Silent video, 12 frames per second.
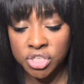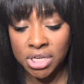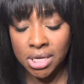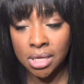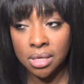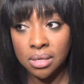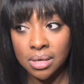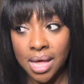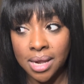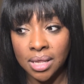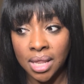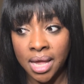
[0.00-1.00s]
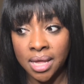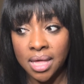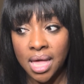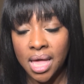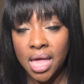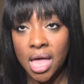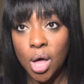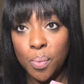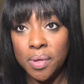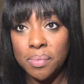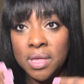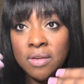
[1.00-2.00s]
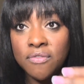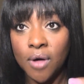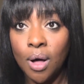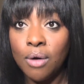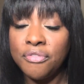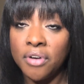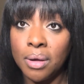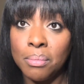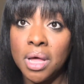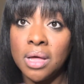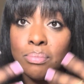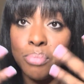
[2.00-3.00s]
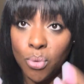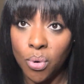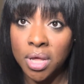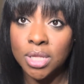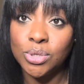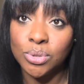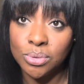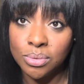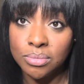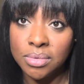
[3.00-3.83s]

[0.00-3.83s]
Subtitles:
she kind of like helped him evolve from a boy to